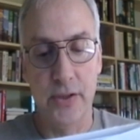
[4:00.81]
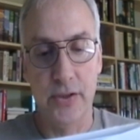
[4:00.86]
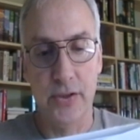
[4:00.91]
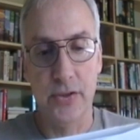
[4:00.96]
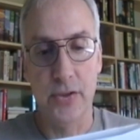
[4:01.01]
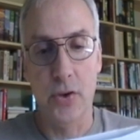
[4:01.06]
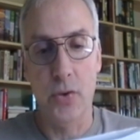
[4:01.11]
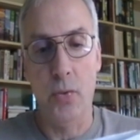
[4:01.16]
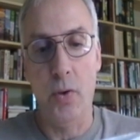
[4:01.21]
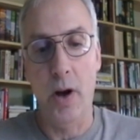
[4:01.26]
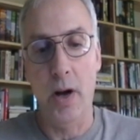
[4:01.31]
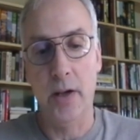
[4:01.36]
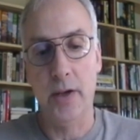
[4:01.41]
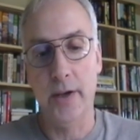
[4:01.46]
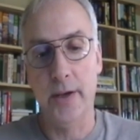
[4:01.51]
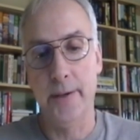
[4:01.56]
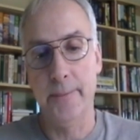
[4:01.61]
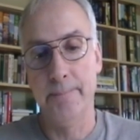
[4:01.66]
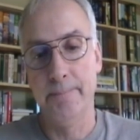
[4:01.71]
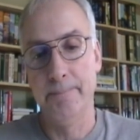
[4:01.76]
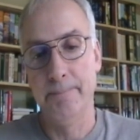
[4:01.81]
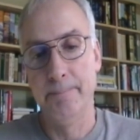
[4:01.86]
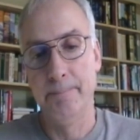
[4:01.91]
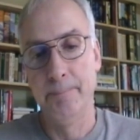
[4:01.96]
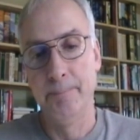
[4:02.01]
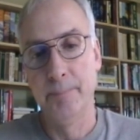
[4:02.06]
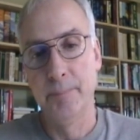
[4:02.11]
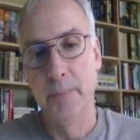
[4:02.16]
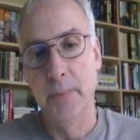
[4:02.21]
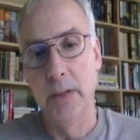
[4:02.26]
the Snow Walker.
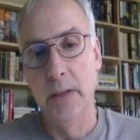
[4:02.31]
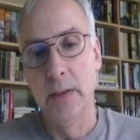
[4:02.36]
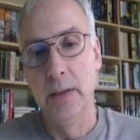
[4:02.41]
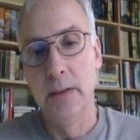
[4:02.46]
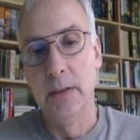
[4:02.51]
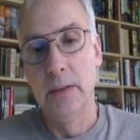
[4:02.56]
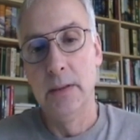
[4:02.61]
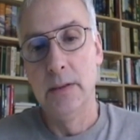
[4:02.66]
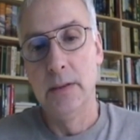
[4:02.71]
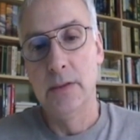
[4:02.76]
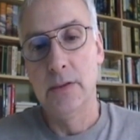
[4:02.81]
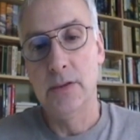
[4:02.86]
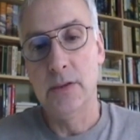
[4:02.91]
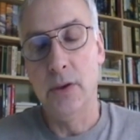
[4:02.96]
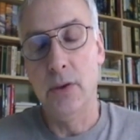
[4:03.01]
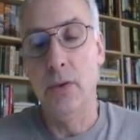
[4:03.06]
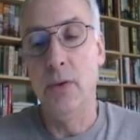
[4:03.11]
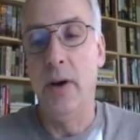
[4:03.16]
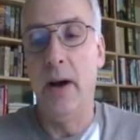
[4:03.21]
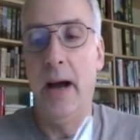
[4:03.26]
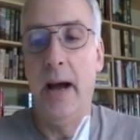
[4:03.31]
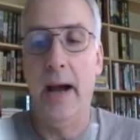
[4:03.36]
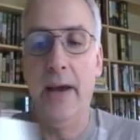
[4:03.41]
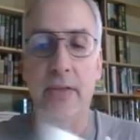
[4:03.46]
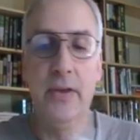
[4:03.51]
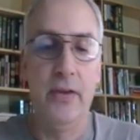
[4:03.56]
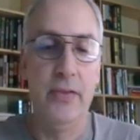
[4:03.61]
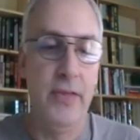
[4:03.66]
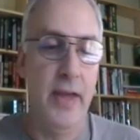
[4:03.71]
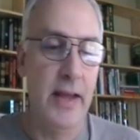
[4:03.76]
So I
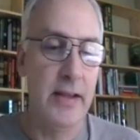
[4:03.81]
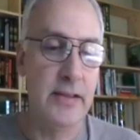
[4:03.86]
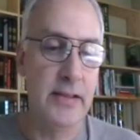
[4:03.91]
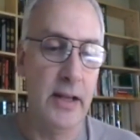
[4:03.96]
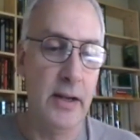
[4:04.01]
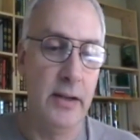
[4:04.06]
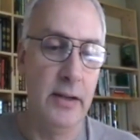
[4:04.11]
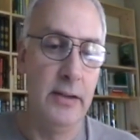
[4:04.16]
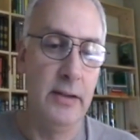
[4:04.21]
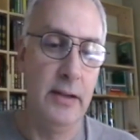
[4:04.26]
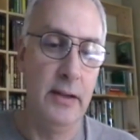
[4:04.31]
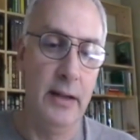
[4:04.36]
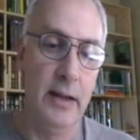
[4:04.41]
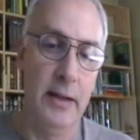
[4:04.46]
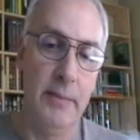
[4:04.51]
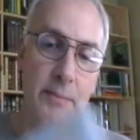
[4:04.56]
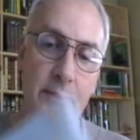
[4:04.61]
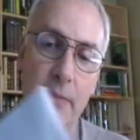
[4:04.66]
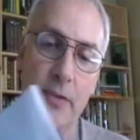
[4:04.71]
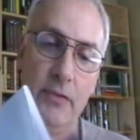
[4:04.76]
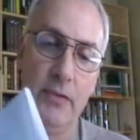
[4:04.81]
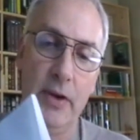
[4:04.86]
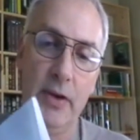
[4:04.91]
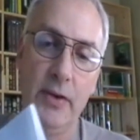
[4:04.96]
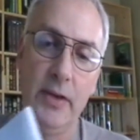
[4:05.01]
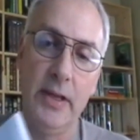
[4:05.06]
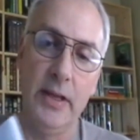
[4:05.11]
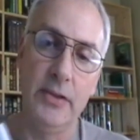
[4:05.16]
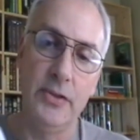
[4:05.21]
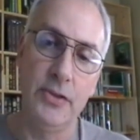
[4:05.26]
thought that sounded
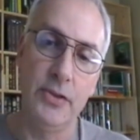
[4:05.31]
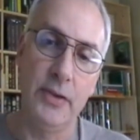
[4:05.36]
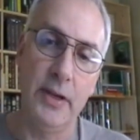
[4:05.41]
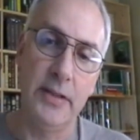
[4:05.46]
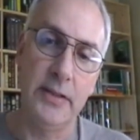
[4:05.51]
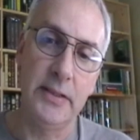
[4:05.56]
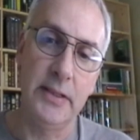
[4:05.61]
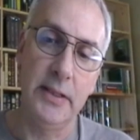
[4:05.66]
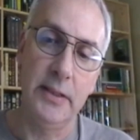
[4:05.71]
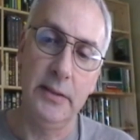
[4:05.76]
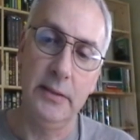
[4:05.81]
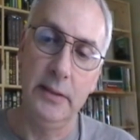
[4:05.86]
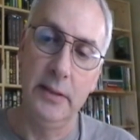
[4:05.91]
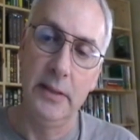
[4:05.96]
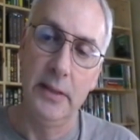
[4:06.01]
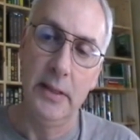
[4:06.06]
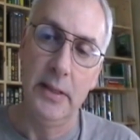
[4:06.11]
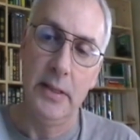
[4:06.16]
very interesting.